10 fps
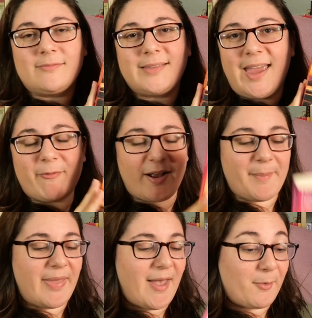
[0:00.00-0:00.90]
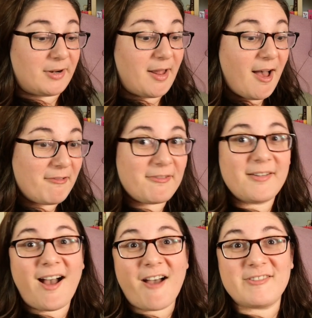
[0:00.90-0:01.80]
can't recommend that one enough.
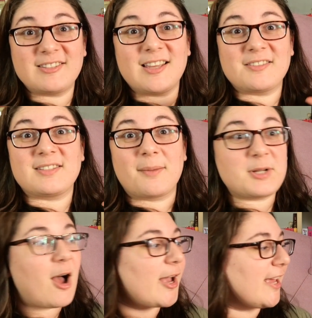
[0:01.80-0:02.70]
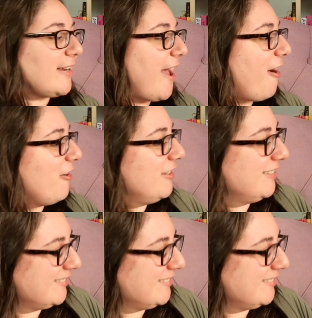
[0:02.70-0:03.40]
Obviously, I'll stop talking now.